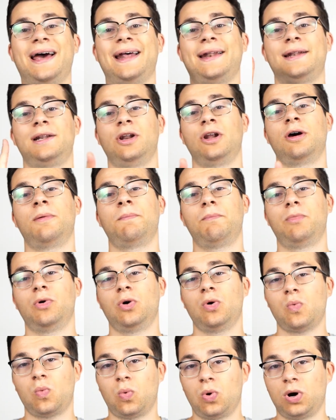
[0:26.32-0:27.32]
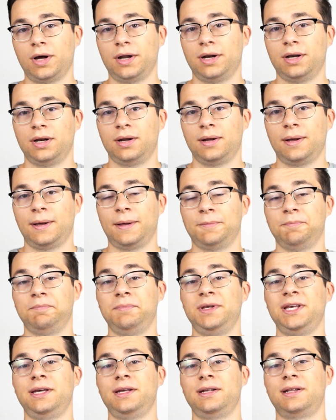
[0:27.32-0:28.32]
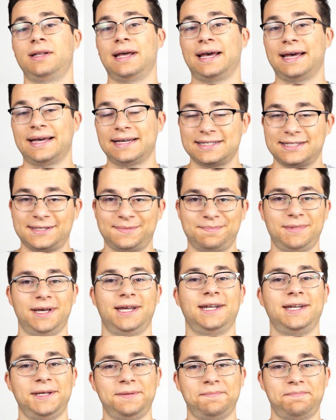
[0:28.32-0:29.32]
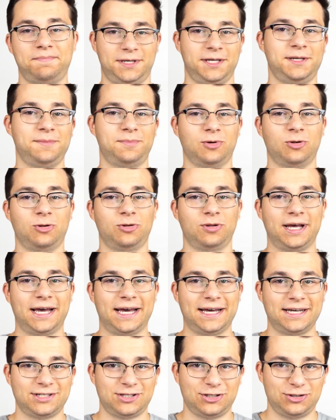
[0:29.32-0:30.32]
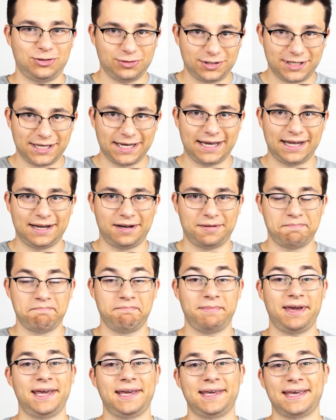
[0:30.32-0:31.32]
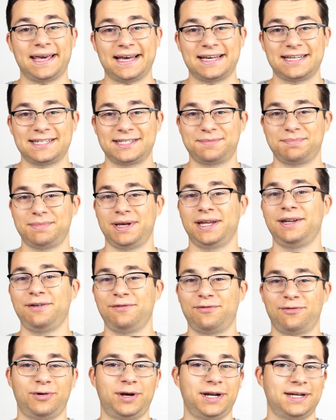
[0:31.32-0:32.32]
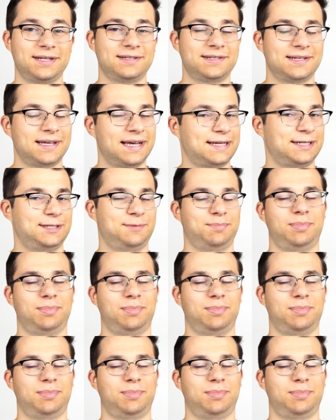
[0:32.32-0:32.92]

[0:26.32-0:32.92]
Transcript: at number 1, meet as many people as you can. Make as many friends as